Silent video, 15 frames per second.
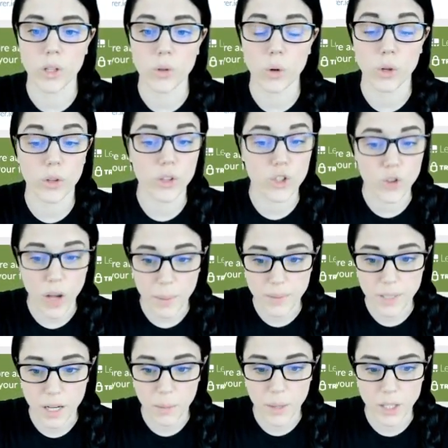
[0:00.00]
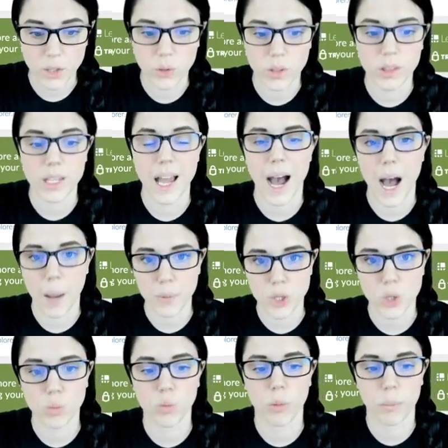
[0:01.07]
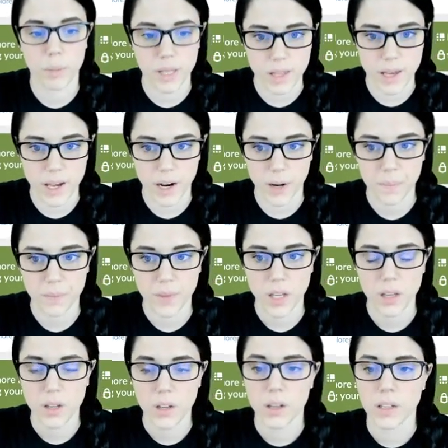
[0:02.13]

but when you go to the dropdown menu, the option will be there.